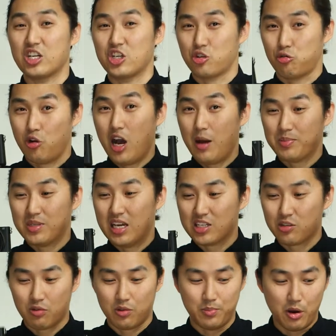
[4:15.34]
a drop
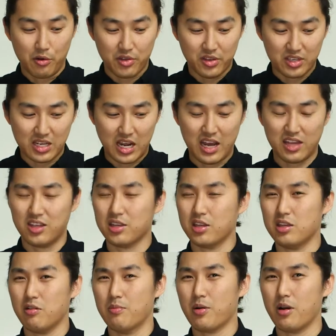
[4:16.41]
test with both of these, I think that
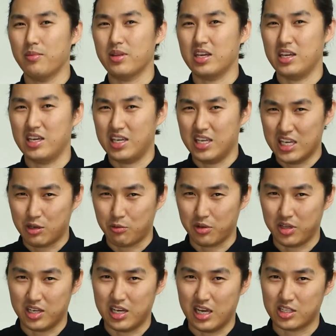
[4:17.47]
they would probably
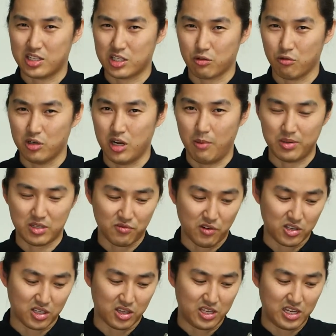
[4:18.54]
equally get screwed up as far
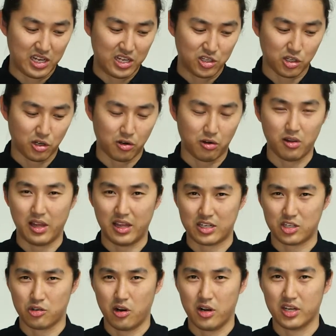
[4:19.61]
as like the internal
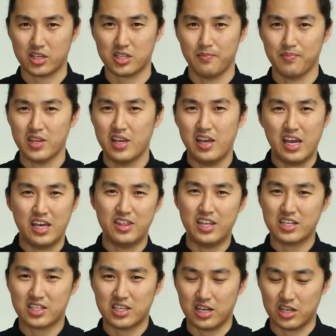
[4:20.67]
electronics and
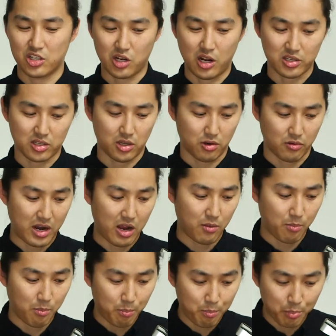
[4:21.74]
things getting jostled
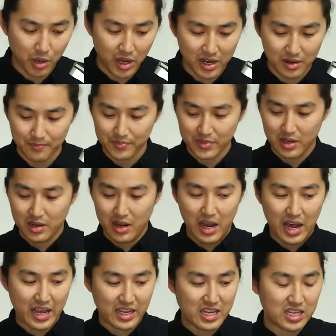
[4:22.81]
around. But
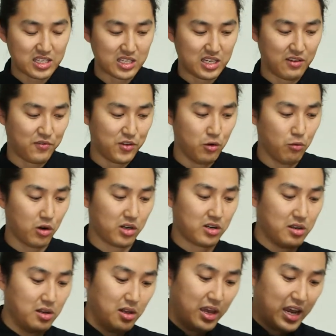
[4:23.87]
I guess if you were
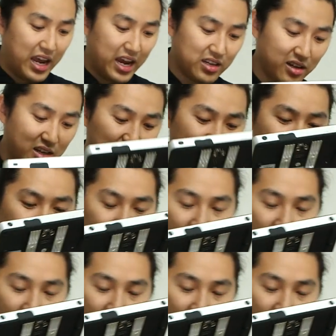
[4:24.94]
handling this, you